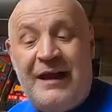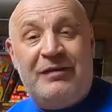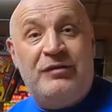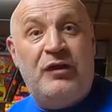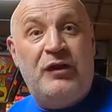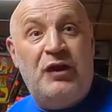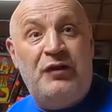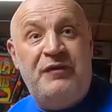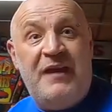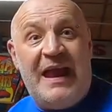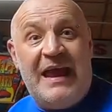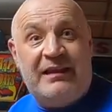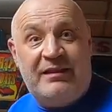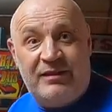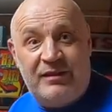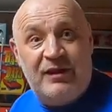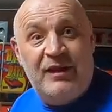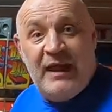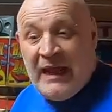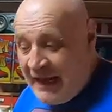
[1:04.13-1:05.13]
that to the
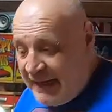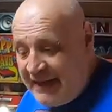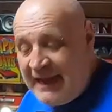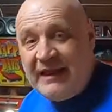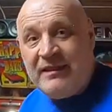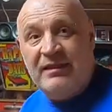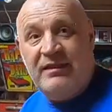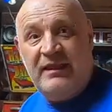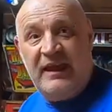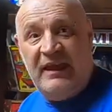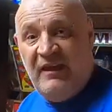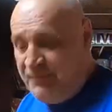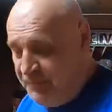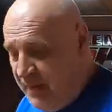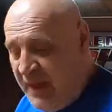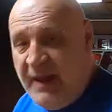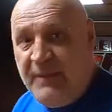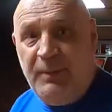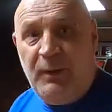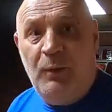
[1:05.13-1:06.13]
test. Let's see if
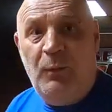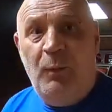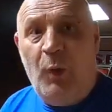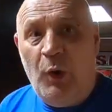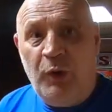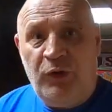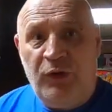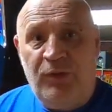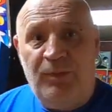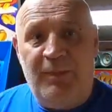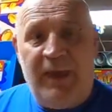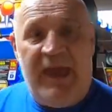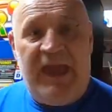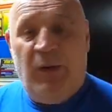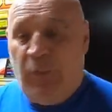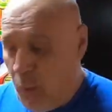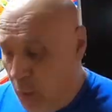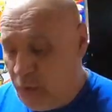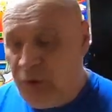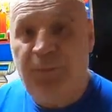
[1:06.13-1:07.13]
people will watch
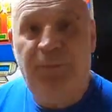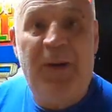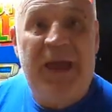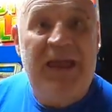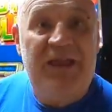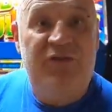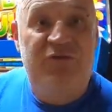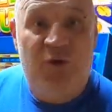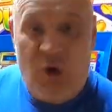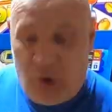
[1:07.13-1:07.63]
me watch paint